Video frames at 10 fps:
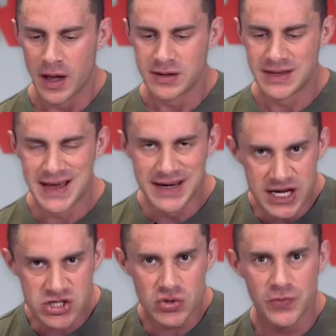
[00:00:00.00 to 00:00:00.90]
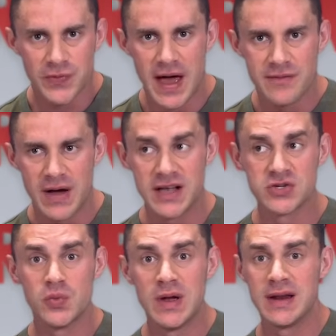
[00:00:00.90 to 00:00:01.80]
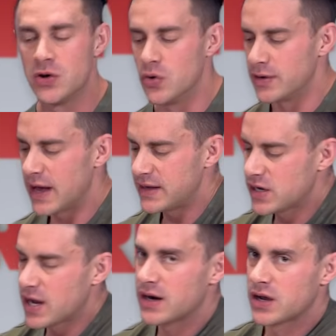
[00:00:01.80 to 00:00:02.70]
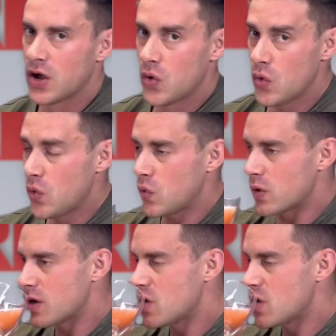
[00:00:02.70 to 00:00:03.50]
The initial flavor is really good. And you kind of go, ooh,